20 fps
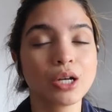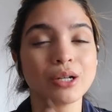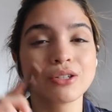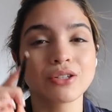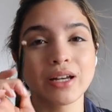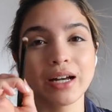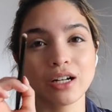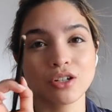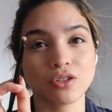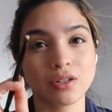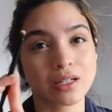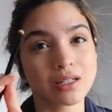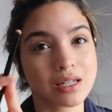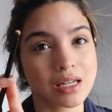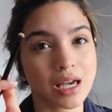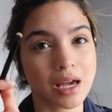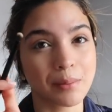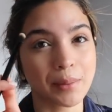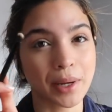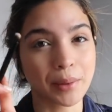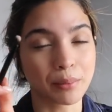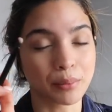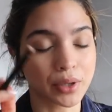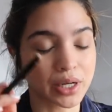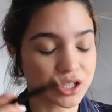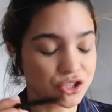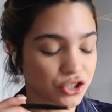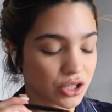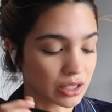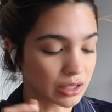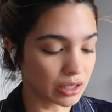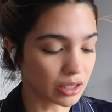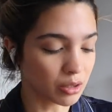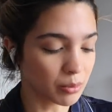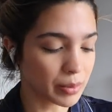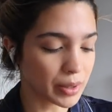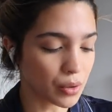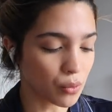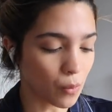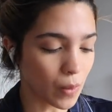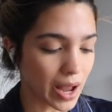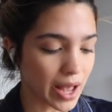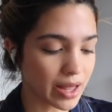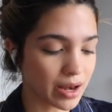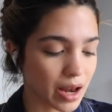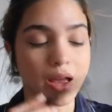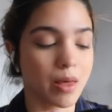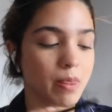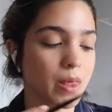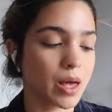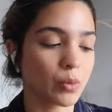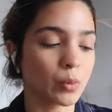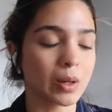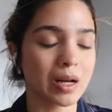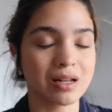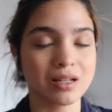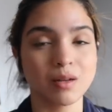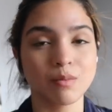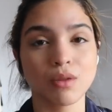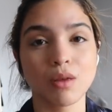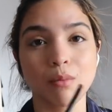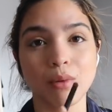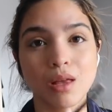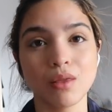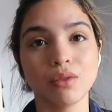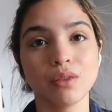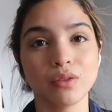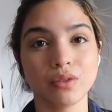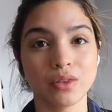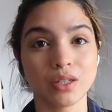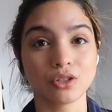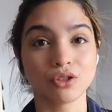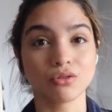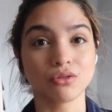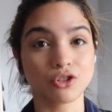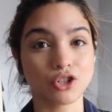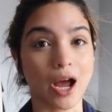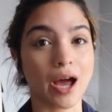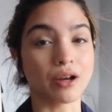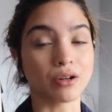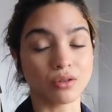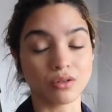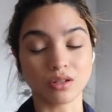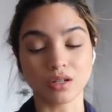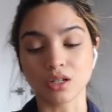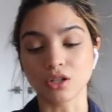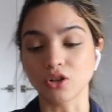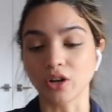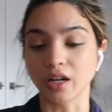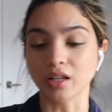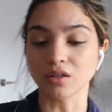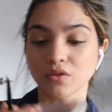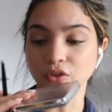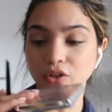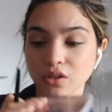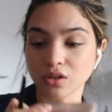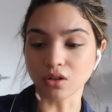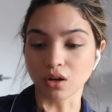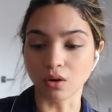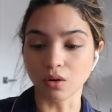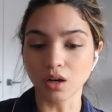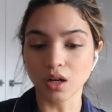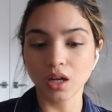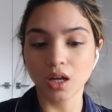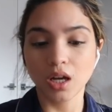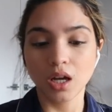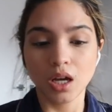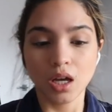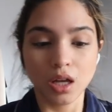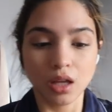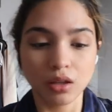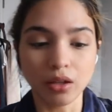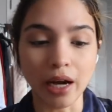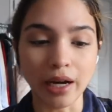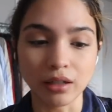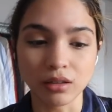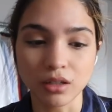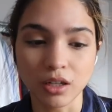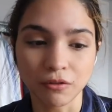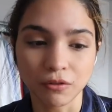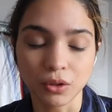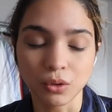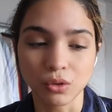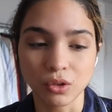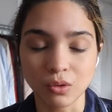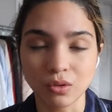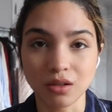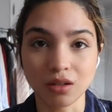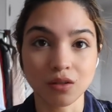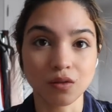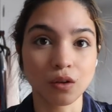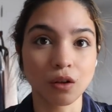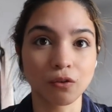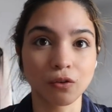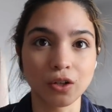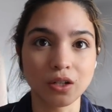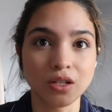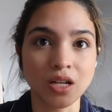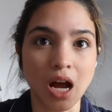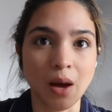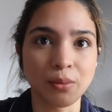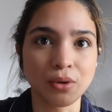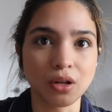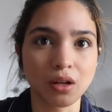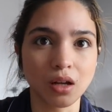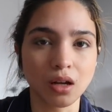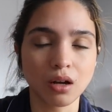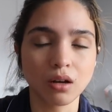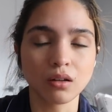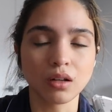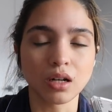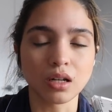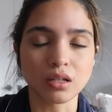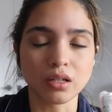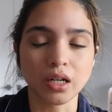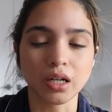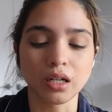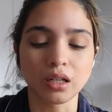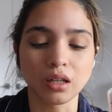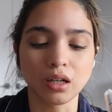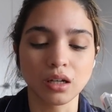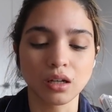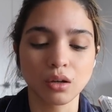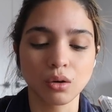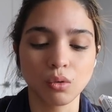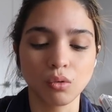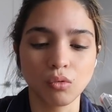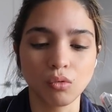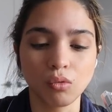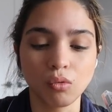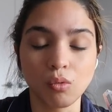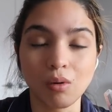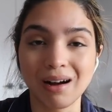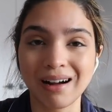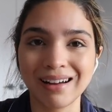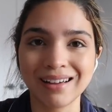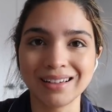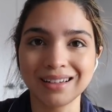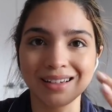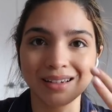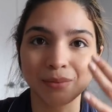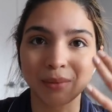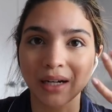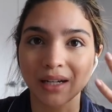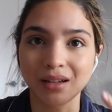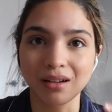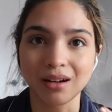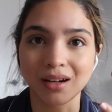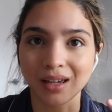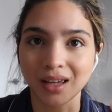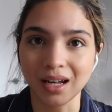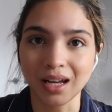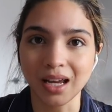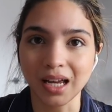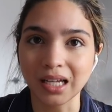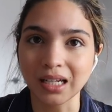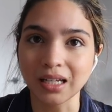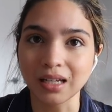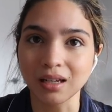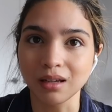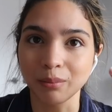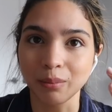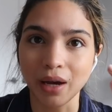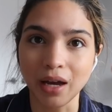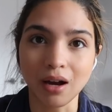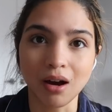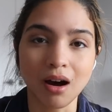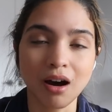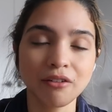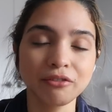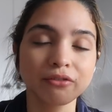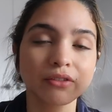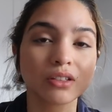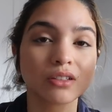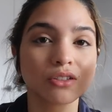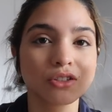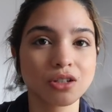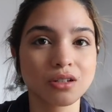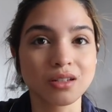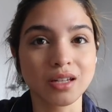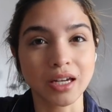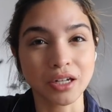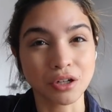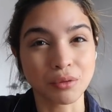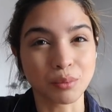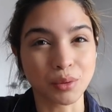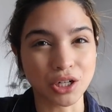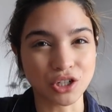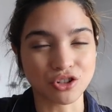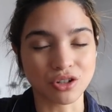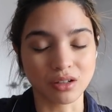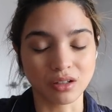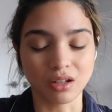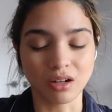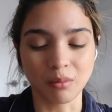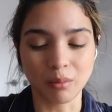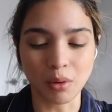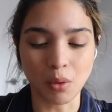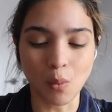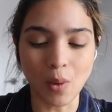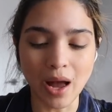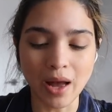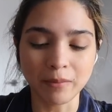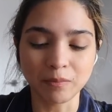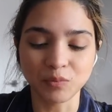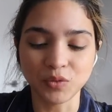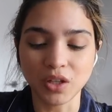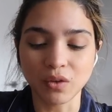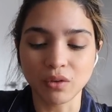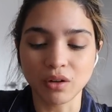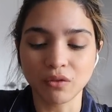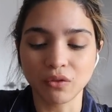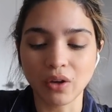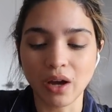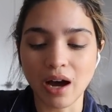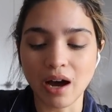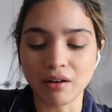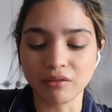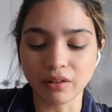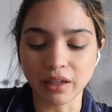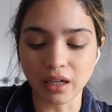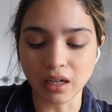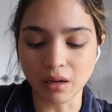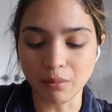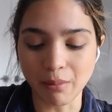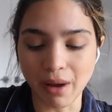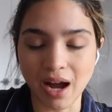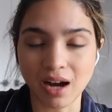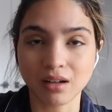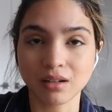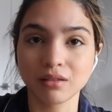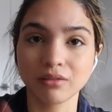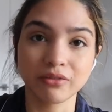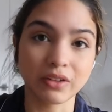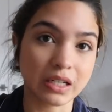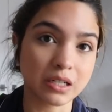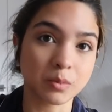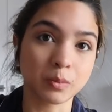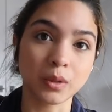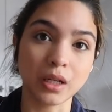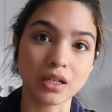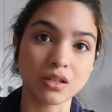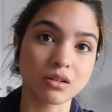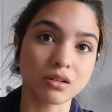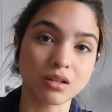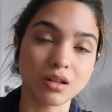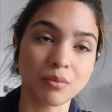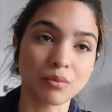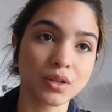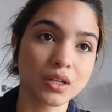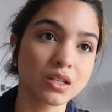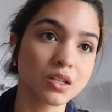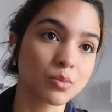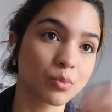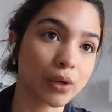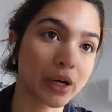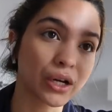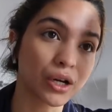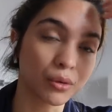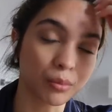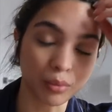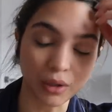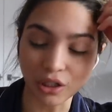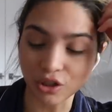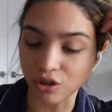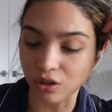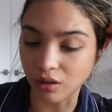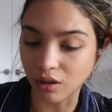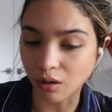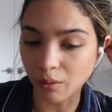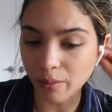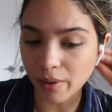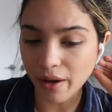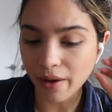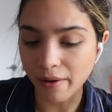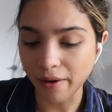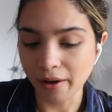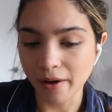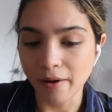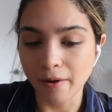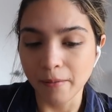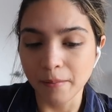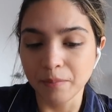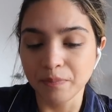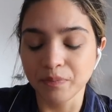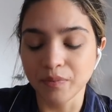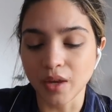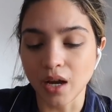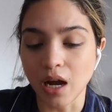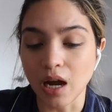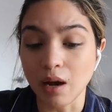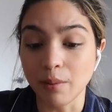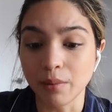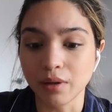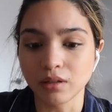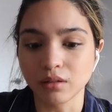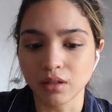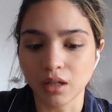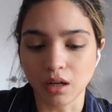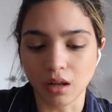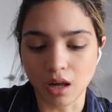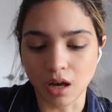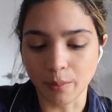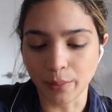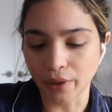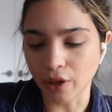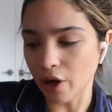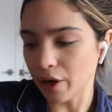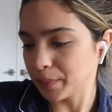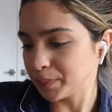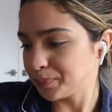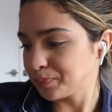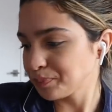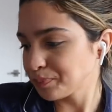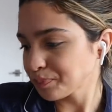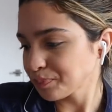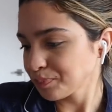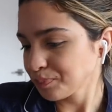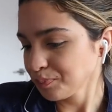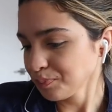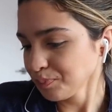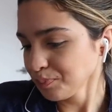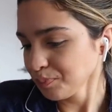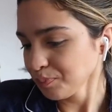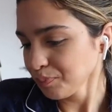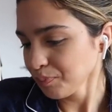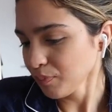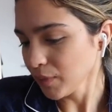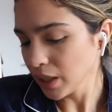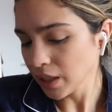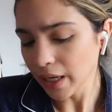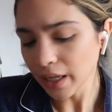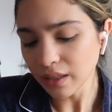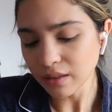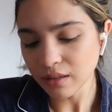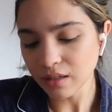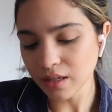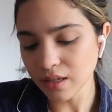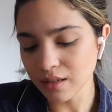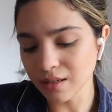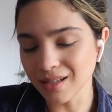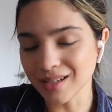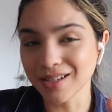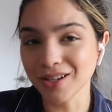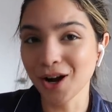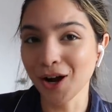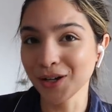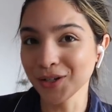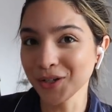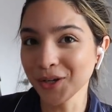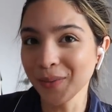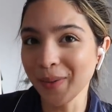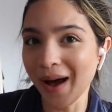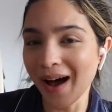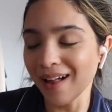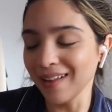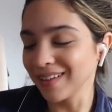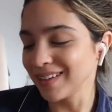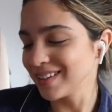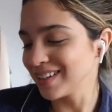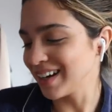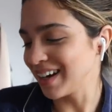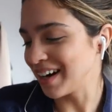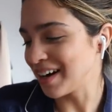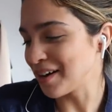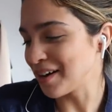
So I actually had to get my brush a little bit wet, and then when I dipped them in, the shadows did transfer. So yeah, if you use this for the first time and you're like, hold on a second, like, why am I not getting any payoff? Just get your brush a little bit wet. Even if you have like a MAC Fix Plus or something, spray your brush a little bit, and it'll help a lot. Next is this contour palette.